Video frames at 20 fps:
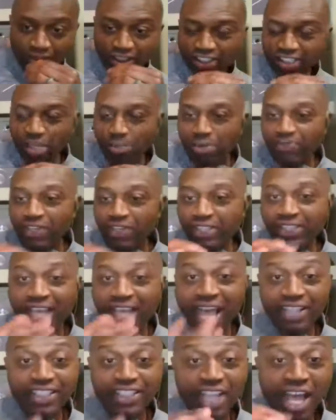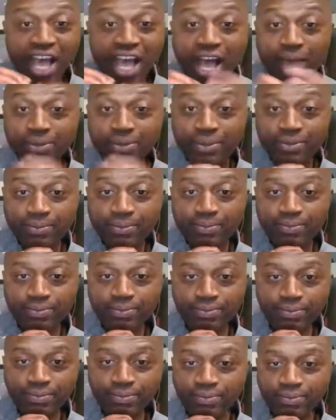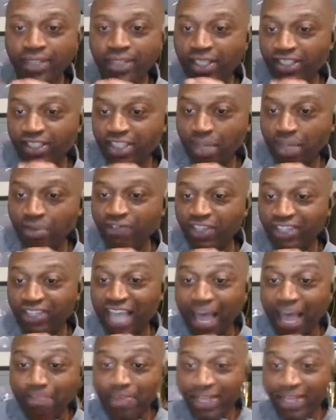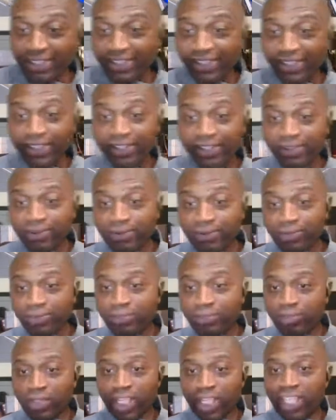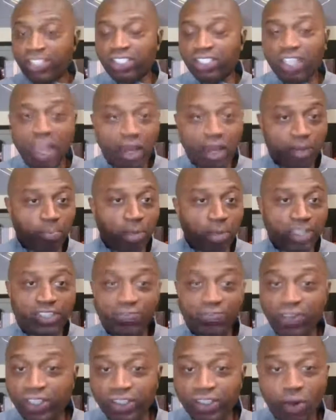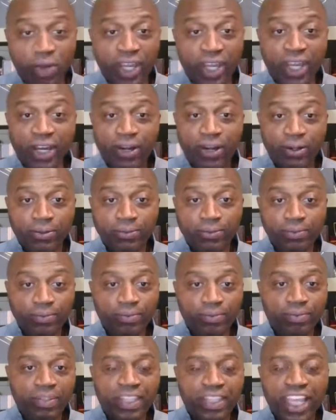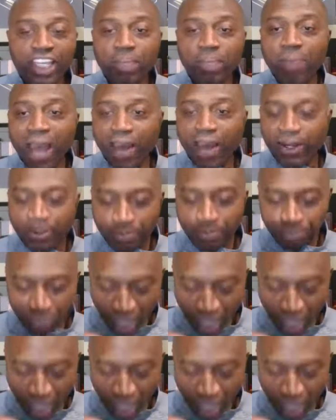Some of us got jobs. Some of us got businesses. It's a bunch of us on here. Think about it.